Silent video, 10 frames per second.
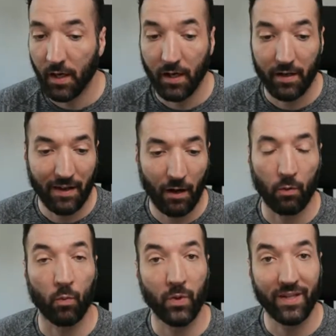Now,
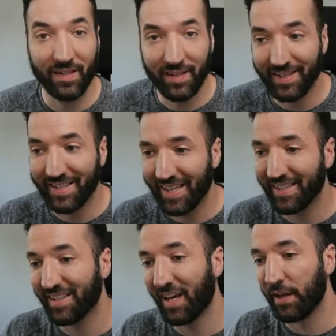we did
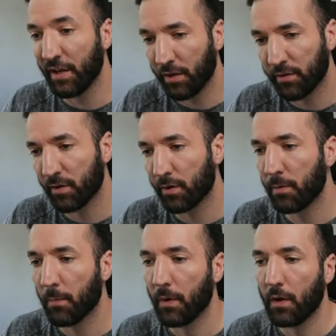get another
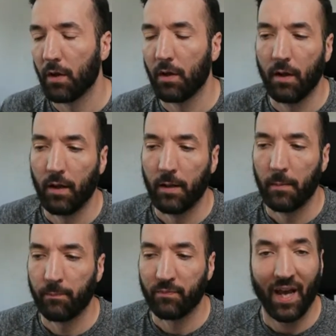
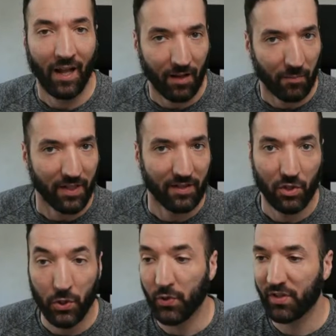element
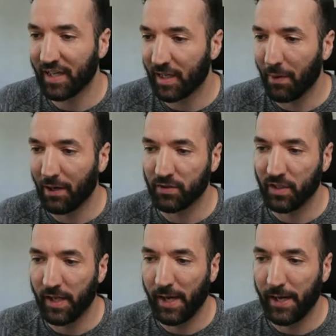to think about
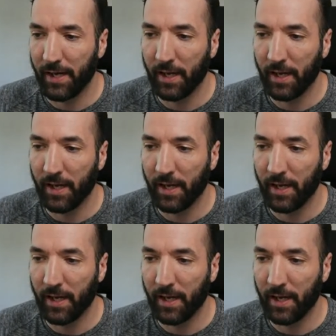today,